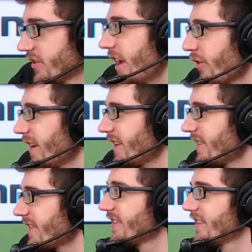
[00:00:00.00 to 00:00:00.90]

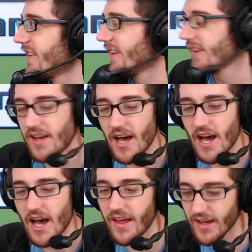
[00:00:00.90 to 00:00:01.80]
difference.
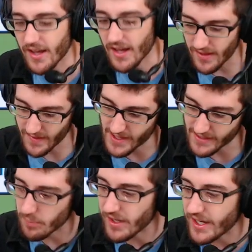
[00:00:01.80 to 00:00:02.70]
I think
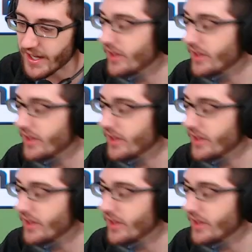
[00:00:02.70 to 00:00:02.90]
that's immediately